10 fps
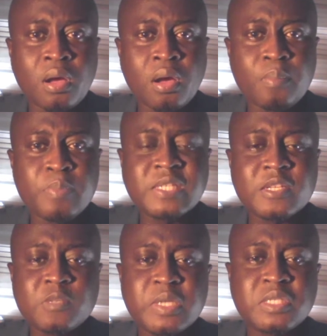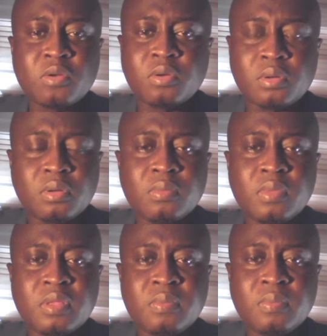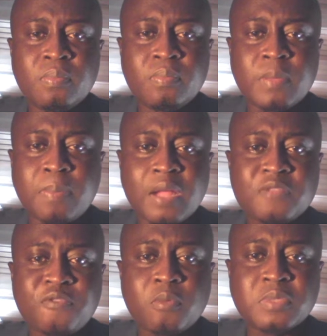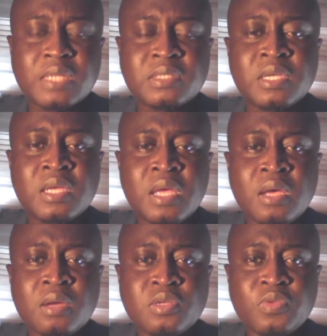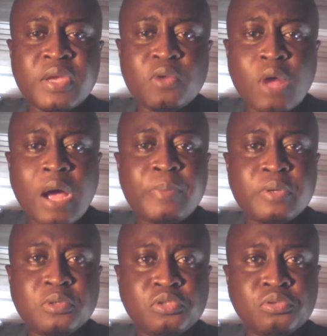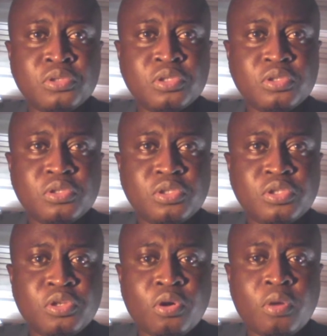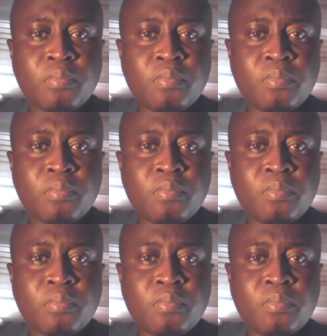business pages on the platforms that you think will appeal to your